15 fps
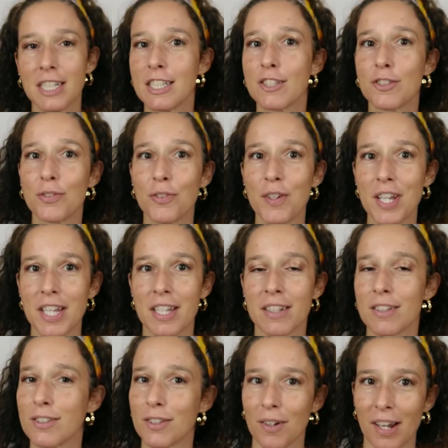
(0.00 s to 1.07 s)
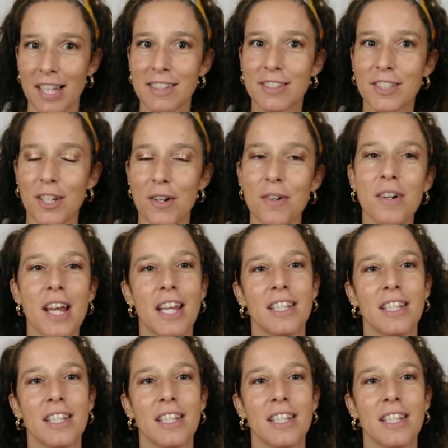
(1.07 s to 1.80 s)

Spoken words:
It's free, so let's go.